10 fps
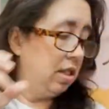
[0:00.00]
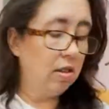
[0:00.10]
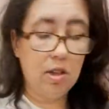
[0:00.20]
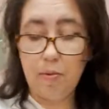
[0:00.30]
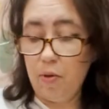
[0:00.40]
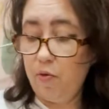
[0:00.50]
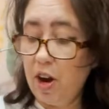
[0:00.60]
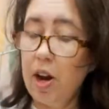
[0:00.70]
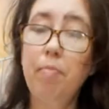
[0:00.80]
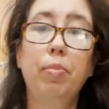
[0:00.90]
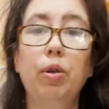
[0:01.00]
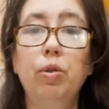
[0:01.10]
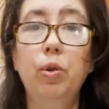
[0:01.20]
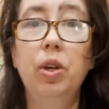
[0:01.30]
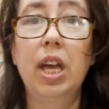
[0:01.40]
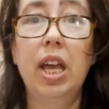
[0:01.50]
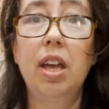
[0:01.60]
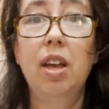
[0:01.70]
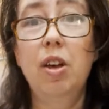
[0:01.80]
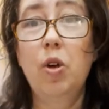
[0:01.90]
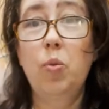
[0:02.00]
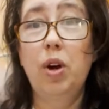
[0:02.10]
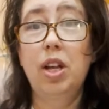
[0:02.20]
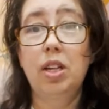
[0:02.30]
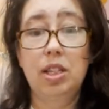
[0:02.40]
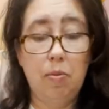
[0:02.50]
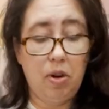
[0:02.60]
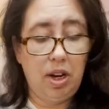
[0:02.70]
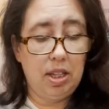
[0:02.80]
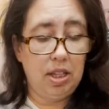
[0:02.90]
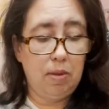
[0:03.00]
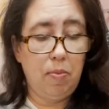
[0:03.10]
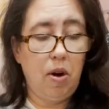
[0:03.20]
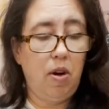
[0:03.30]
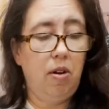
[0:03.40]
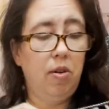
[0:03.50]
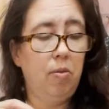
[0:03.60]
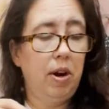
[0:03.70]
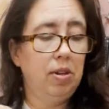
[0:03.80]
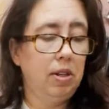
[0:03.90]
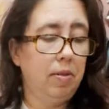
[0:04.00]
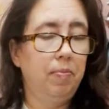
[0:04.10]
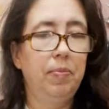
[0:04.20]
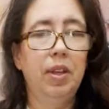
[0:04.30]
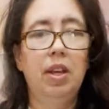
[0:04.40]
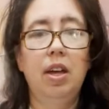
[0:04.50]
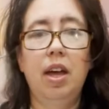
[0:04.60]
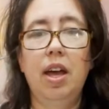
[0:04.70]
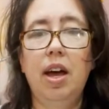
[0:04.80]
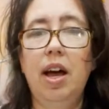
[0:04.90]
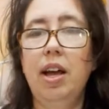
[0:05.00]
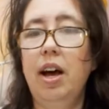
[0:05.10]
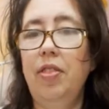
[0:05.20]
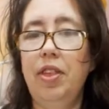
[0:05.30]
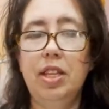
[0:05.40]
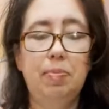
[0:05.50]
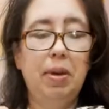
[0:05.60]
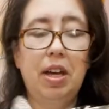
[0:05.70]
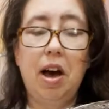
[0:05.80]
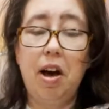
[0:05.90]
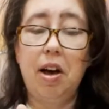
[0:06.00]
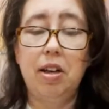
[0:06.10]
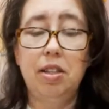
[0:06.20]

it's going to be very balloony. when someone that's a small wears it. Hey, I got this because